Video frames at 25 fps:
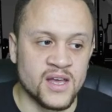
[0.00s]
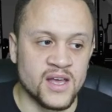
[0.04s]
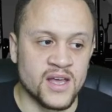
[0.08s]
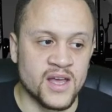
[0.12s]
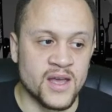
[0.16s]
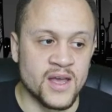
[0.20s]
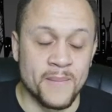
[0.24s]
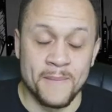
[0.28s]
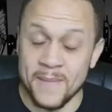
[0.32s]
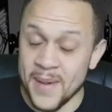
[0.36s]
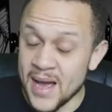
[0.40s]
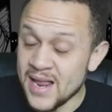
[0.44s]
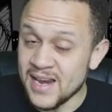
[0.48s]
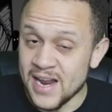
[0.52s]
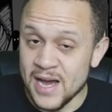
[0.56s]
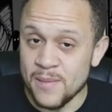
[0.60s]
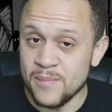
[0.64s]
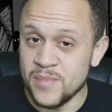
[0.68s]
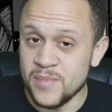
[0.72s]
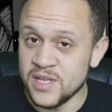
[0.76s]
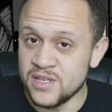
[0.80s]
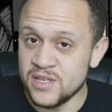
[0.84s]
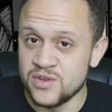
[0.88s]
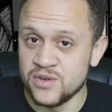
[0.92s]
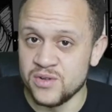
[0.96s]
It might not
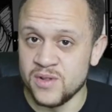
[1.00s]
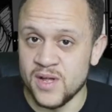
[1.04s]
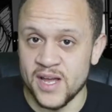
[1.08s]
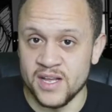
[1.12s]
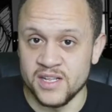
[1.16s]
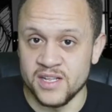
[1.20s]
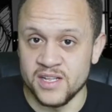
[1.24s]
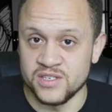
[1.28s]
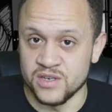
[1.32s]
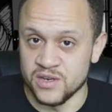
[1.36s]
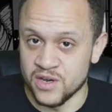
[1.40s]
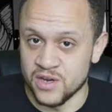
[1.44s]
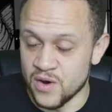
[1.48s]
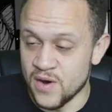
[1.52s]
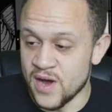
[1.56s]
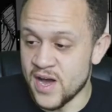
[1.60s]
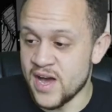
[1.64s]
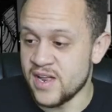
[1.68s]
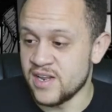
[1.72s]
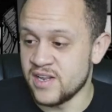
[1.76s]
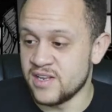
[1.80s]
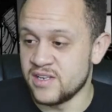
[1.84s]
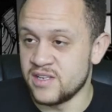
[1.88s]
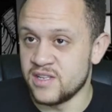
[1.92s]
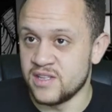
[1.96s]
be too late. So go
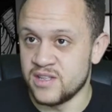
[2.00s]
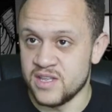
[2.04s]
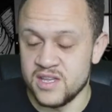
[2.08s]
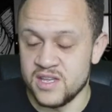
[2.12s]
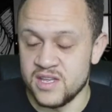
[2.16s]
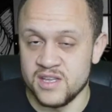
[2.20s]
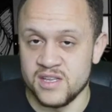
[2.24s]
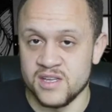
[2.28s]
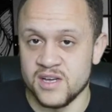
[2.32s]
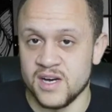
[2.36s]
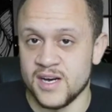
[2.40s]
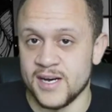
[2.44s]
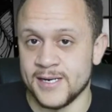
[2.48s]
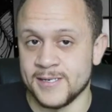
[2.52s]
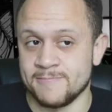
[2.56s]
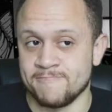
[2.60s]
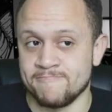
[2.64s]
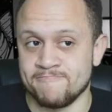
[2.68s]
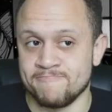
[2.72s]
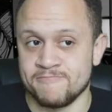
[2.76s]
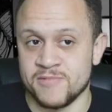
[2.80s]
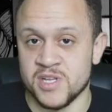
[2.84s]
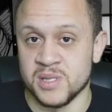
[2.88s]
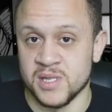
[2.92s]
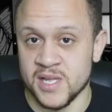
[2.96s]
ahead and
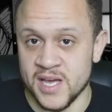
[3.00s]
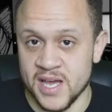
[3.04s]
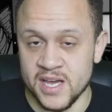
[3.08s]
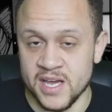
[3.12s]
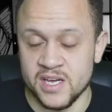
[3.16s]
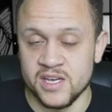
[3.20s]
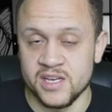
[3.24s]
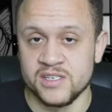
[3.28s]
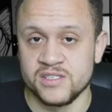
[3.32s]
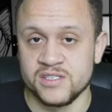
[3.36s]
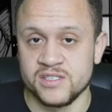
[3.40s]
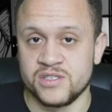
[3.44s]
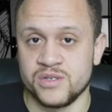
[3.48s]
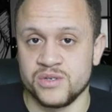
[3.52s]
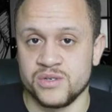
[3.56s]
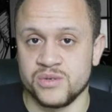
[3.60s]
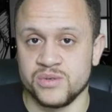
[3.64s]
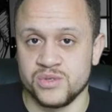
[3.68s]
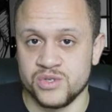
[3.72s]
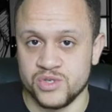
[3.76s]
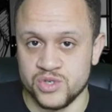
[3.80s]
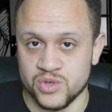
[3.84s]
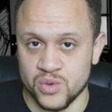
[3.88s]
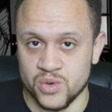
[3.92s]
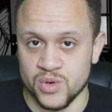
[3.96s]
the link to
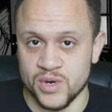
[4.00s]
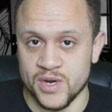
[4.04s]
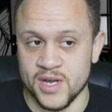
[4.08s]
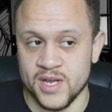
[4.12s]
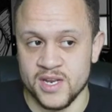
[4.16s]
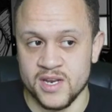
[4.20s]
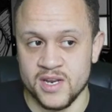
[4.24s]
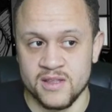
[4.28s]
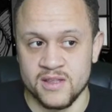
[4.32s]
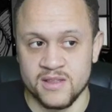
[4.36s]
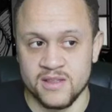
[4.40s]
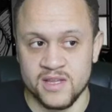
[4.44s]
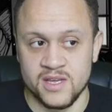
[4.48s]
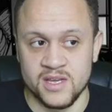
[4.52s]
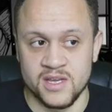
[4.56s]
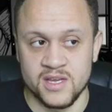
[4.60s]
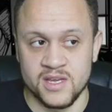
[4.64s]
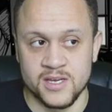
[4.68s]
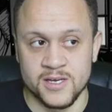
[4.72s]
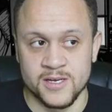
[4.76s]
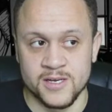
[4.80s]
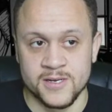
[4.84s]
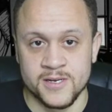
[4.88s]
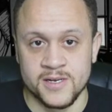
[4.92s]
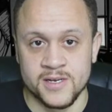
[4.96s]
join
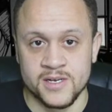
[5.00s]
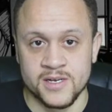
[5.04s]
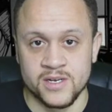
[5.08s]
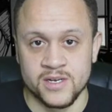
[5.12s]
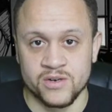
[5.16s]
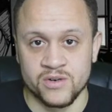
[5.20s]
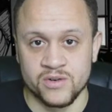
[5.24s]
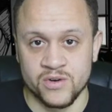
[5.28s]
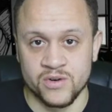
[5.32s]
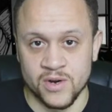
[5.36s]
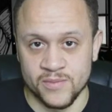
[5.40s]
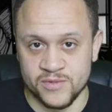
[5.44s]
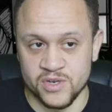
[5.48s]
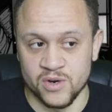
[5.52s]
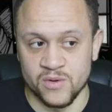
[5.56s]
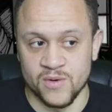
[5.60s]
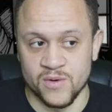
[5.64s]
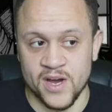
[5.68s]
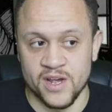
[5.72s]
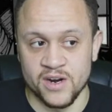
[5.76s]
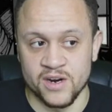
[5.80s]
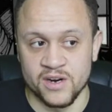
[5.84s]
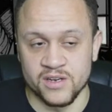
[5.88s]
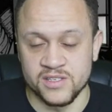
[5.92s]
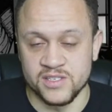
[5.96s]
the
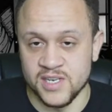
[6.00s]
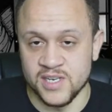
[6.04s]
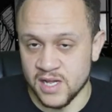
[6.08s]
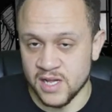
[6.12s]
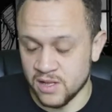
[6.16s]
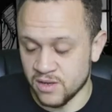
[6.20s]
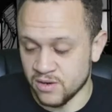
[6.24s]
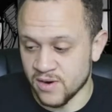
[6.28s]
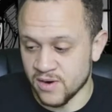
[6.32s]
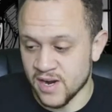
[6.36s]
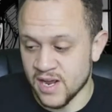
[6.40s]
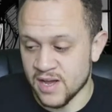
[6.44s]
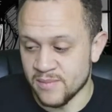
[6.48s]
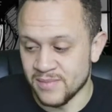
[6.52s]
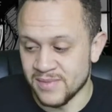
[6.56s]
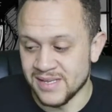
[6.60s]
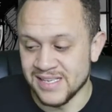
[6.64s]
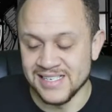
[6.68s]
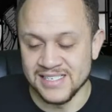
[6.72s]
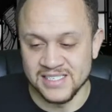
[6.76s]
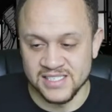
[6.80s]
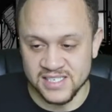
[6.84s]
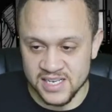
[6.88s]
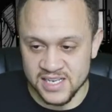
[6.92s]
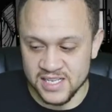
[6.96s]
Cryptowriter Telegram
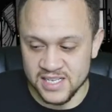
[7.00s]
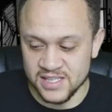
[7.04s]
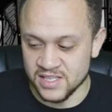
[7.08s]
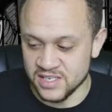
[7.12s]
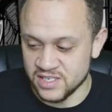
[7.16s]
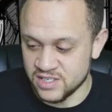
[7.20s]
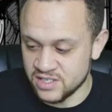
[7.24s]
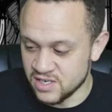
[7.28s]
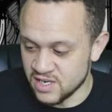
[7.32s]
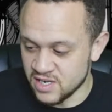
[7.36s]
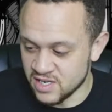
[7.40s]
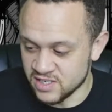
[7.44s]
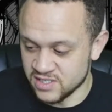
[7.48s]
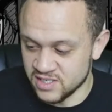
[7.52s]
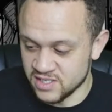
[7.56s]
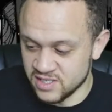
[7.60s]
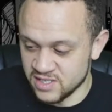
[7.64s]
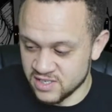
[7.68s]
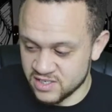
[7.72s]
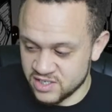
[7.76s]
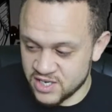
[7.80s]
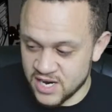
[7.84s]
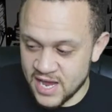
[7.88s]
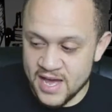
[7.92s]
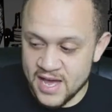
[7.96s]
is in
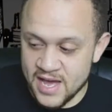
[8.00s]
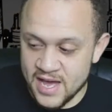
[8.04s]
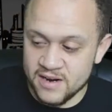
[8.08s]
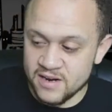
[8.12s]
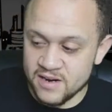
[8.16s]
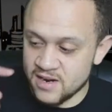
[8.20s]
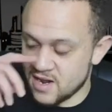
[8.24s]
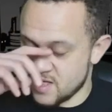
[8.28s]
the chat.